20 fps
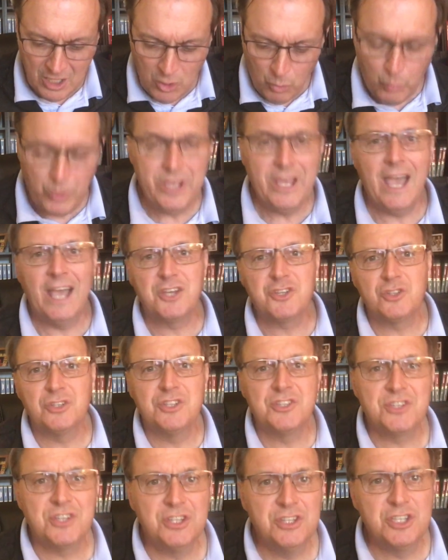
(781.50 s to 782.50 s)
We actually
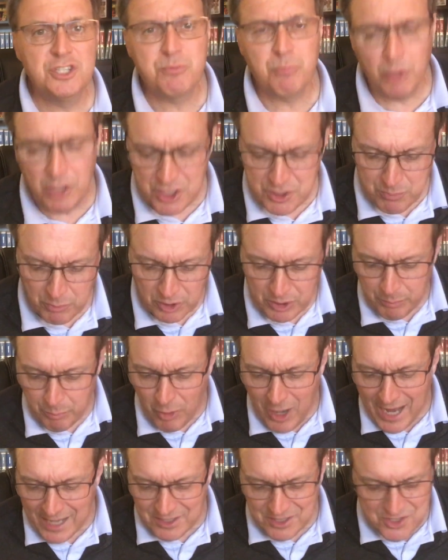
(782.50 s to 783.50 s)
see this principle in
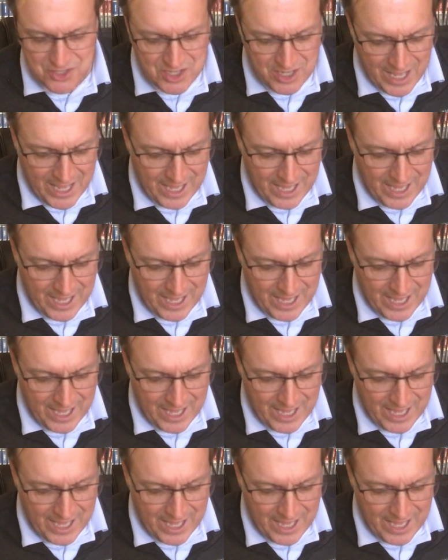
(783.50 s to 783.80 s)
practice in